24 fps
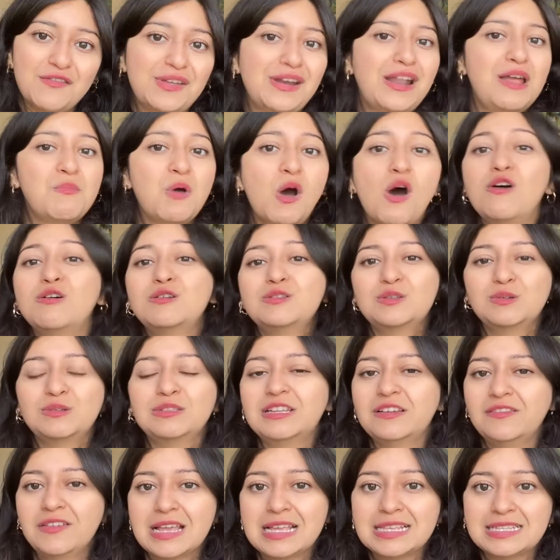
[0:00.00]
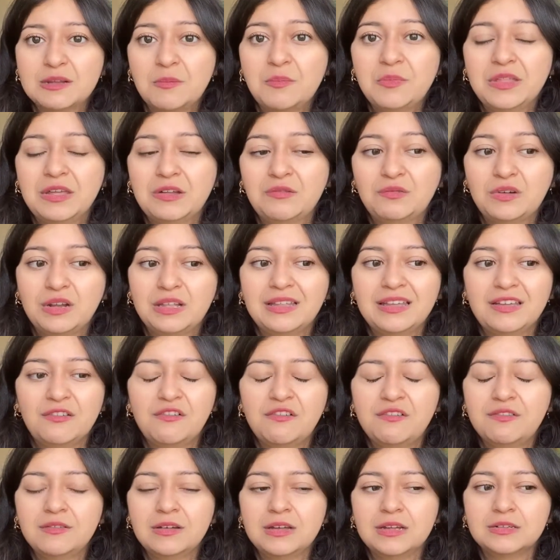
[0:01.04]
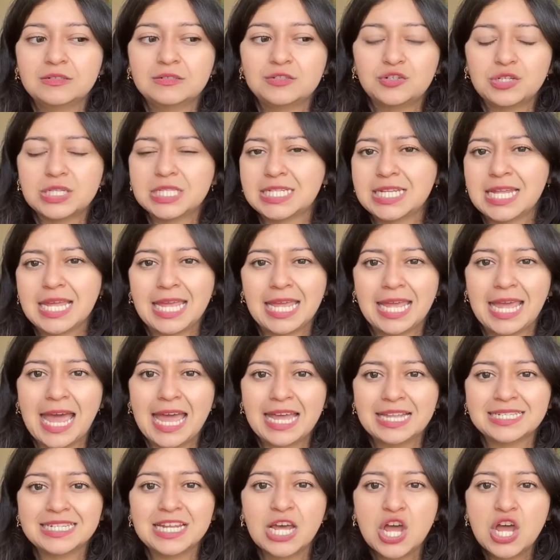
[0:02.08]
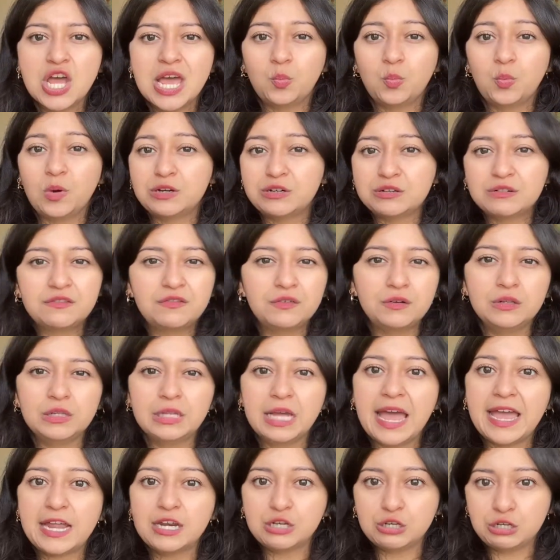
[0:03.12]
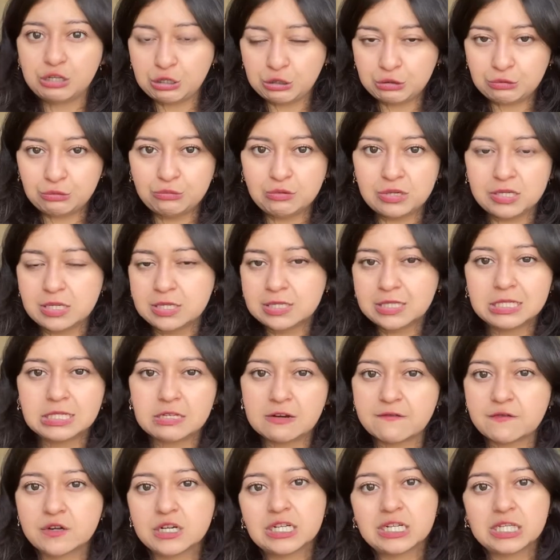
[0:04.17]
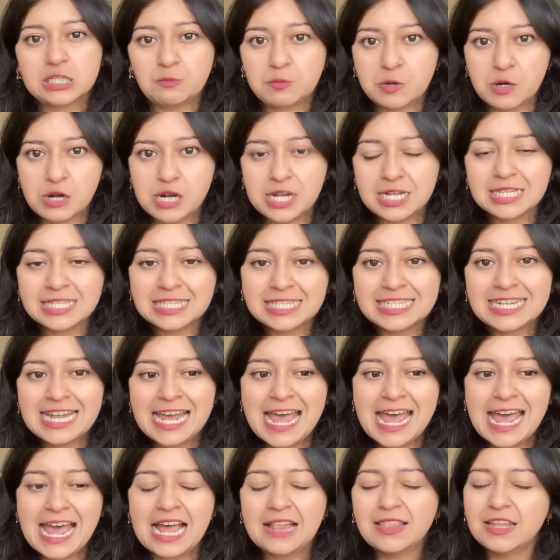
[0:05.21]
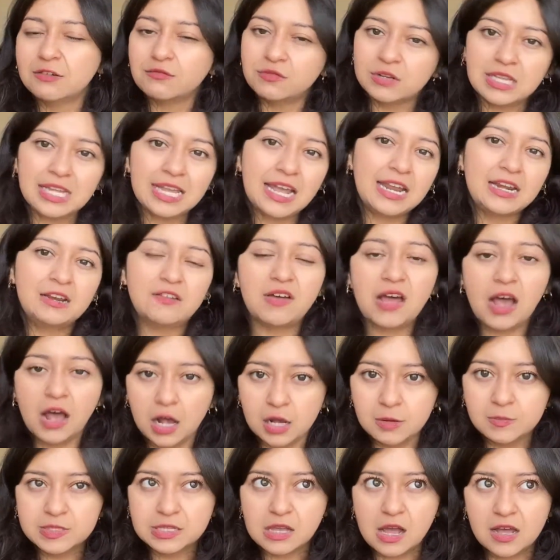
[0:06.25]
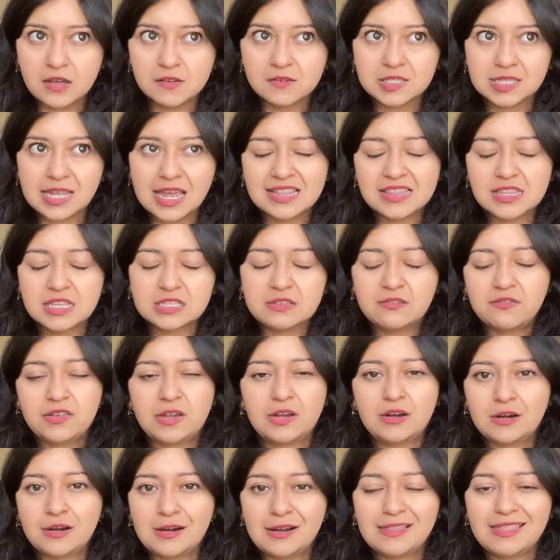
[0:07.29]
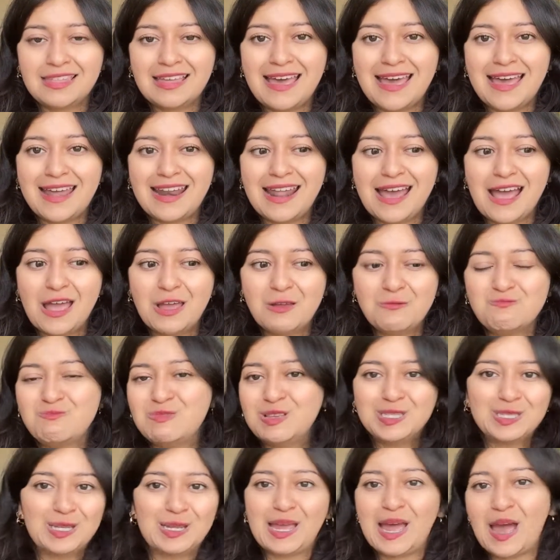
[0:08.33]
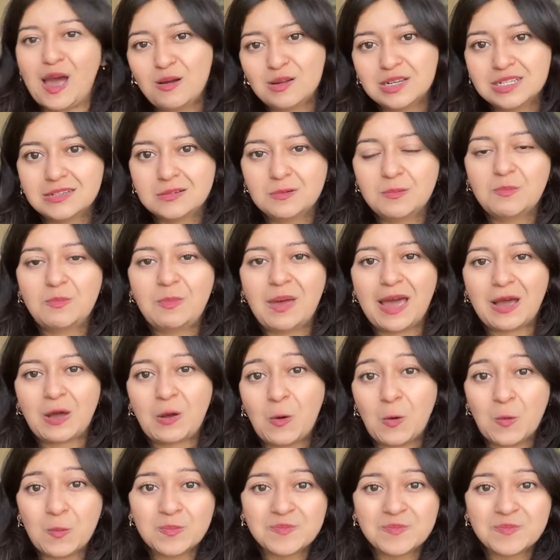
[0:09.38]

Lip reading: I'm also living something really interesting and wonderful and new, and it's a different experience, and that really kind of helps offset this fear that I'm missing out back home.